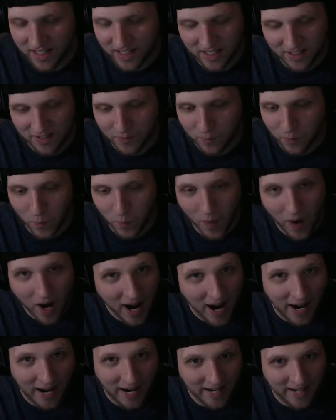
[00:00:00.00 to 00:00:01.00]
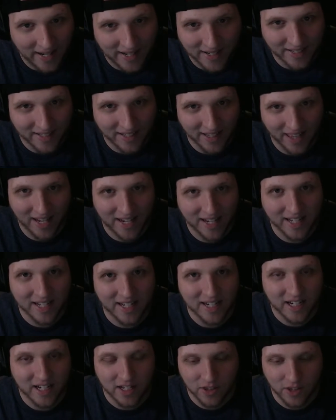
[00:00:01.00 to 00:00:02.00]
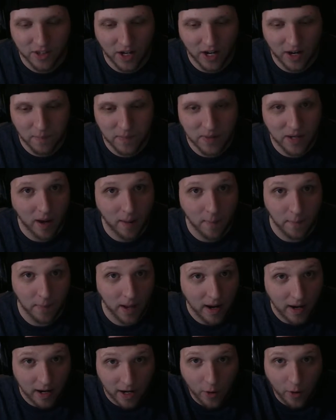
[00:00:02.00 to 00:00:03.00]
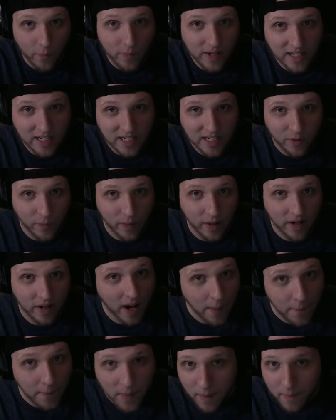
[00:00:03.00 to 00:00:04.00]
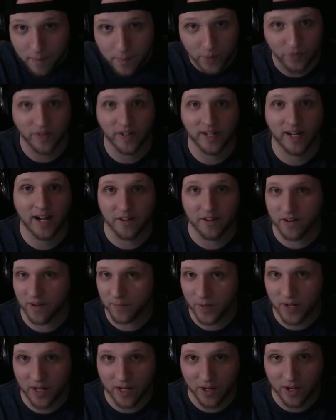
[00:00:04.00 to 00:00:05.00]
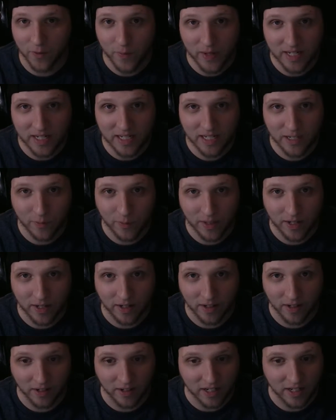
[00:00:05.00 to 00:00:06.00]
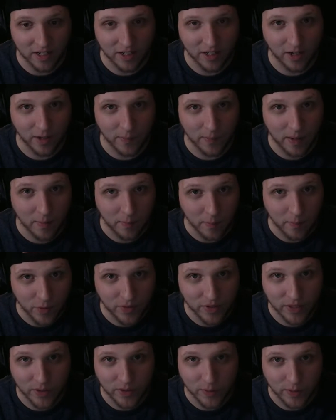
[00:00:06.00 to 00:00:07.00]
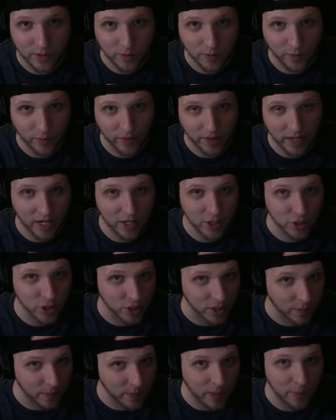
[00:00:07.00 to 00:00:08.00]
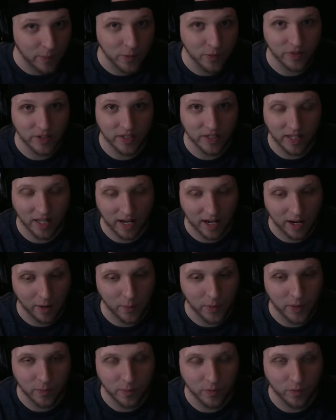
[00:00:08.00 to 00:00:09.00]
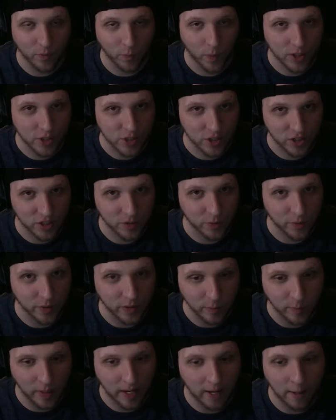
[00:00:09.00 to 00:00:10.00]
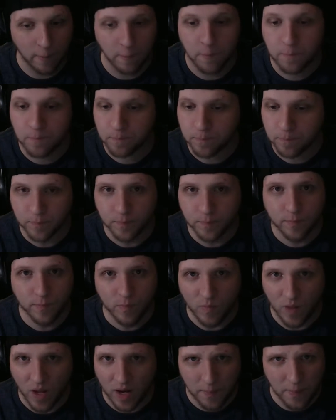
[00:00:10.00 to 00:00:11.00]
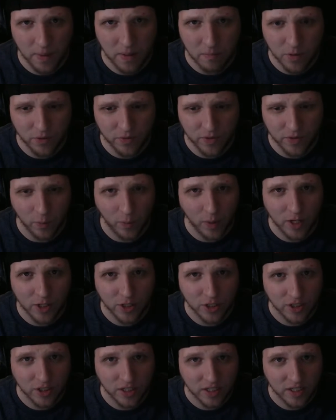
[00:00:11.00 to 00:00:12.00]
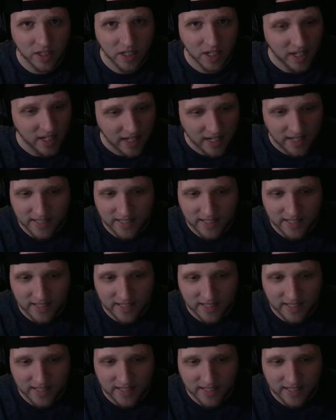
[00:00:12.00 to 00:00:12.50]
Why? Like, I'm not going anywhere. I'm not moving out. I'm not going anywhere. You know, I'm not moving to a new location. I'm not moving. Like, I want to move to Washington really bad. I'm not moving to Washington. It's